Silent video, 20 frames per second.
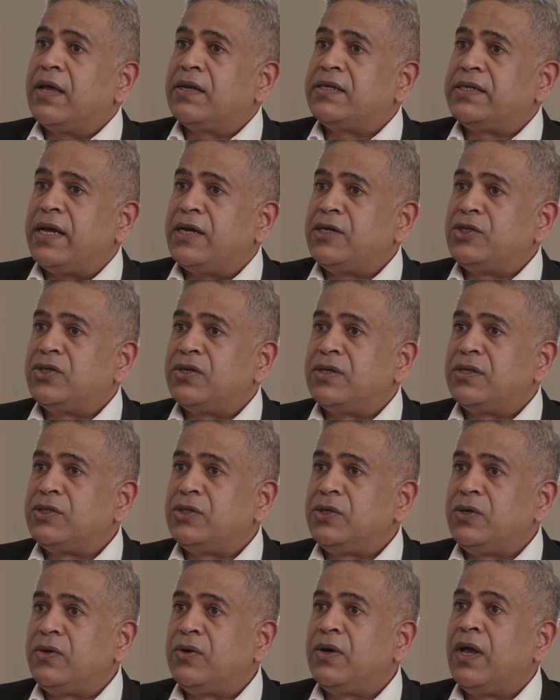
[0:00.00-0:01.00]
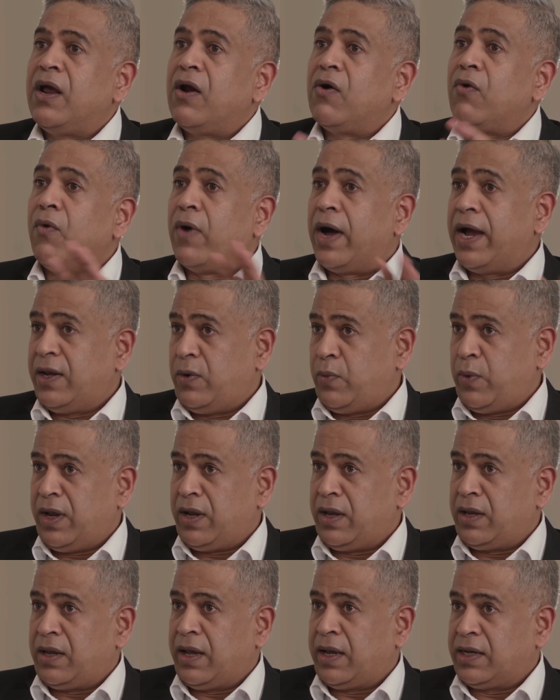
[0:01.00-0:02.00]
attention to
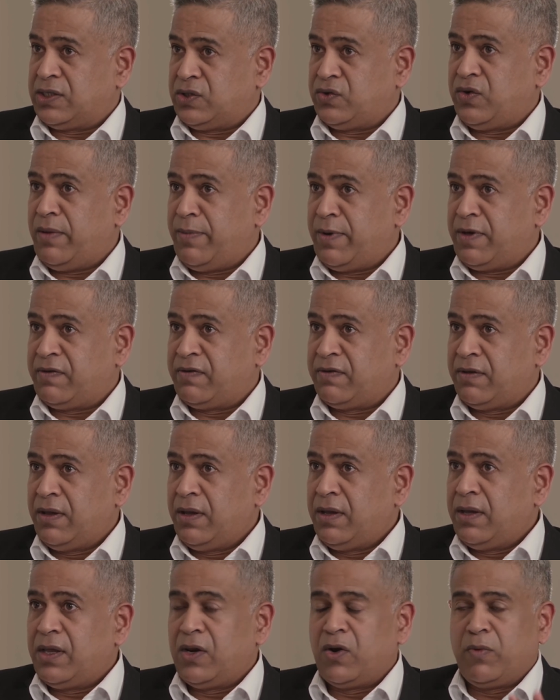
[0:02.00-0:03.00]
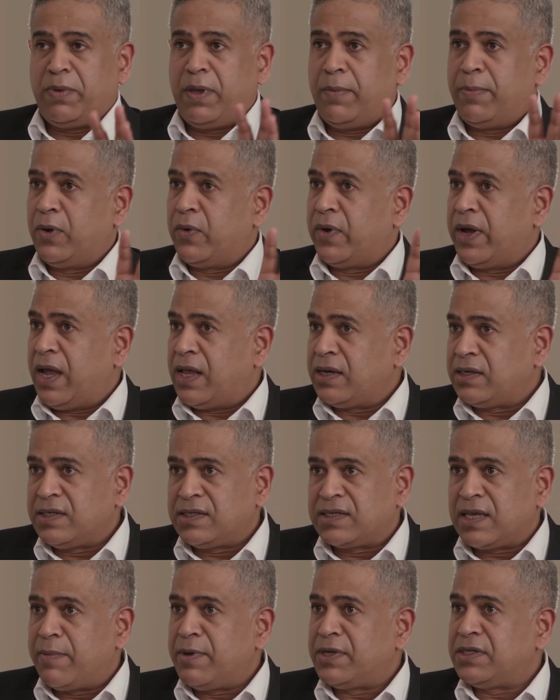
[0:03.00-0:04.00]
right-wing extremists, people who are
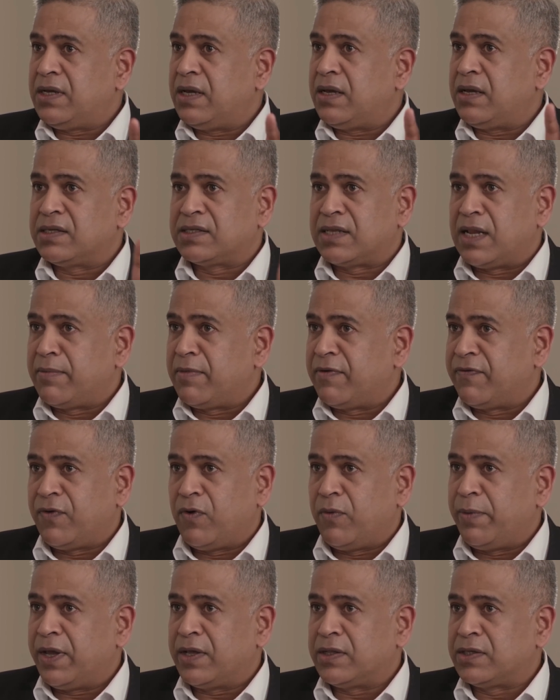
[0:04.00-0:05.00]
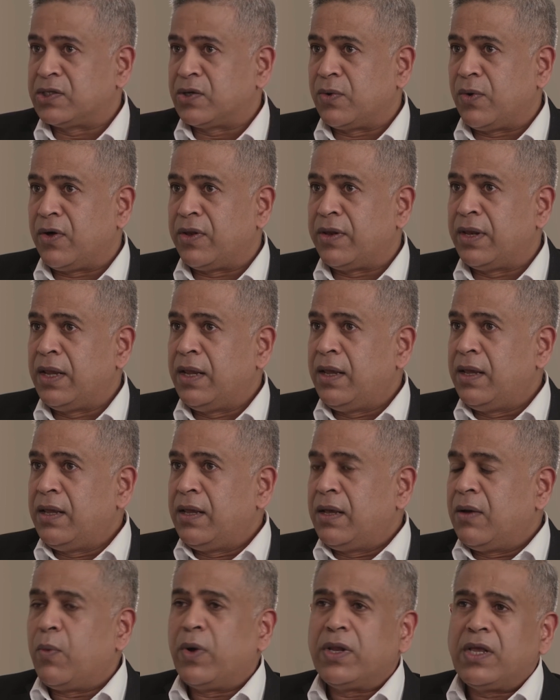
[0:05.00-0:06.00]
anti-Semitic, Islamophobic, and so on.
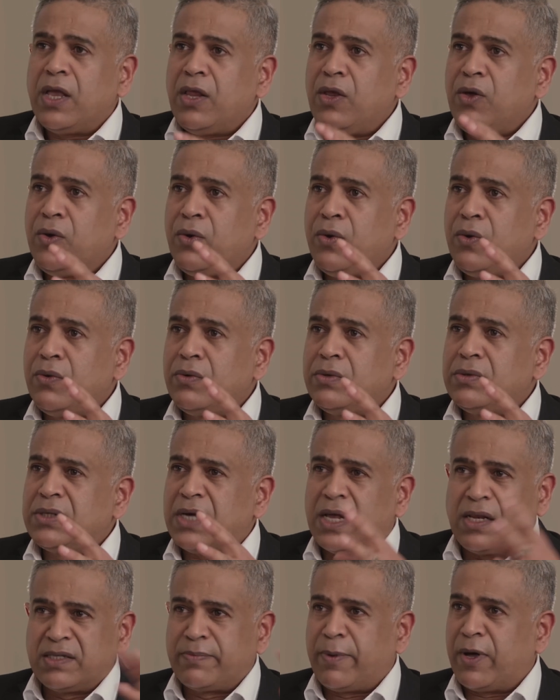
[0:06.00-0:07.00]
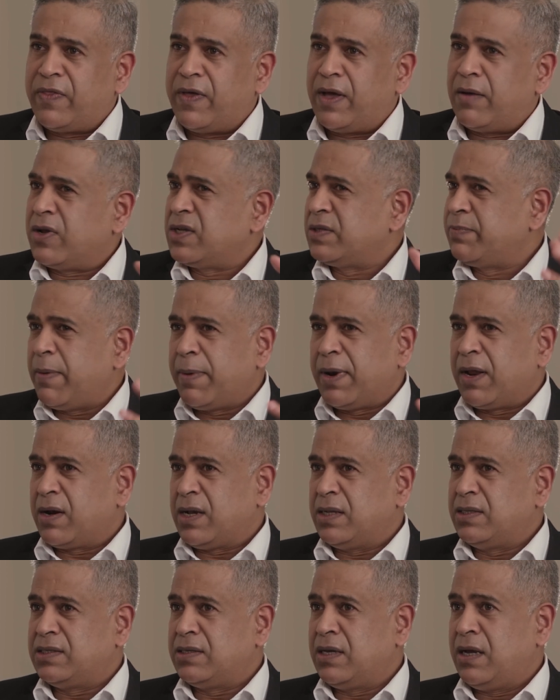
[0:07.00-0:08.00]
What can you tell us about that? Because people are
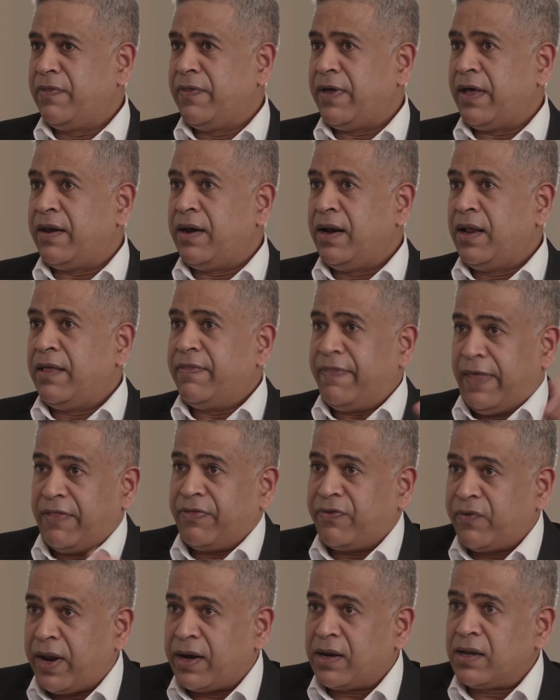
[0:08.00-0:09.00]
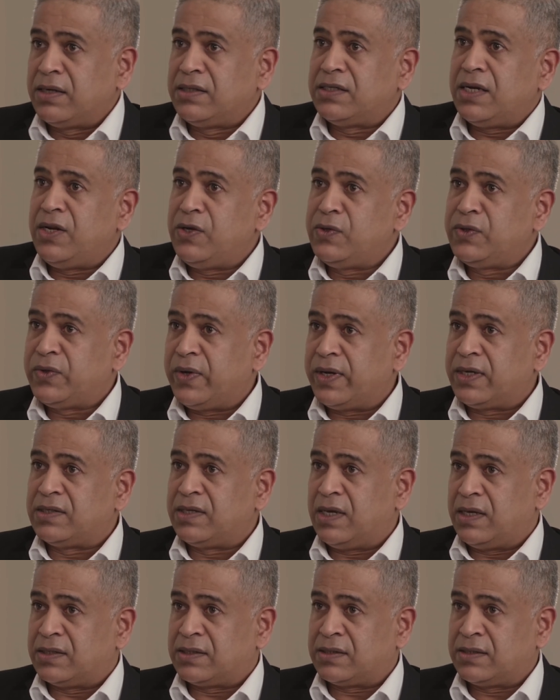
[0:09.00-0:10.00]
concerned that that threat continues to
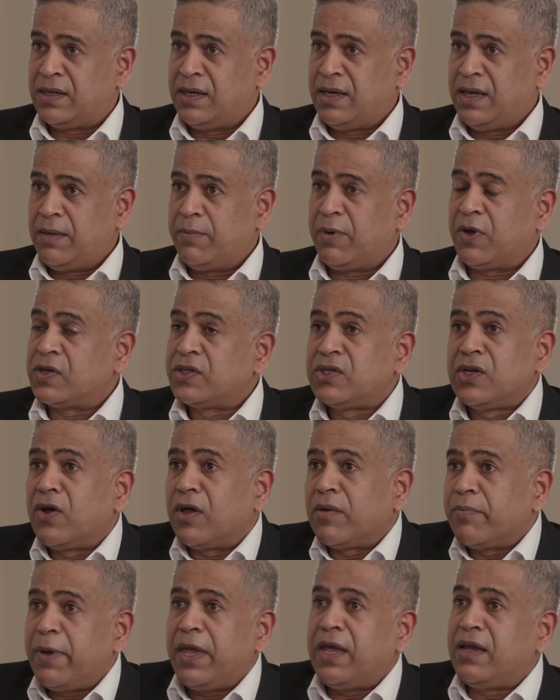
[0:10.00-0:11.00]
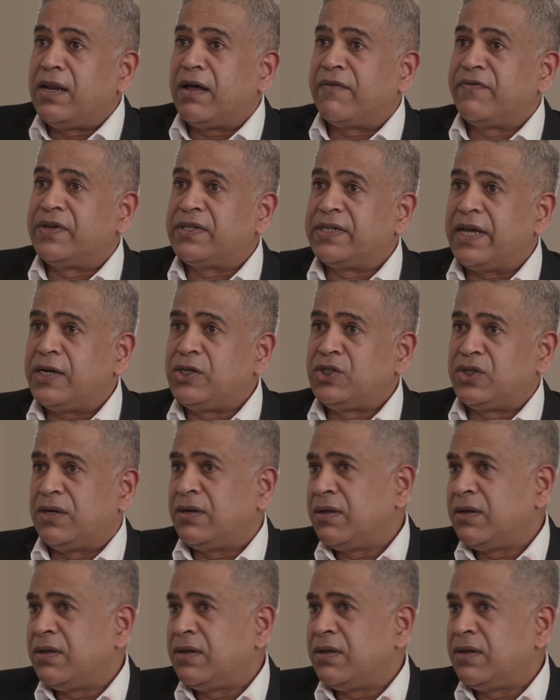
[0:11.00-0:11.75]
exist because you're not paying enough attention.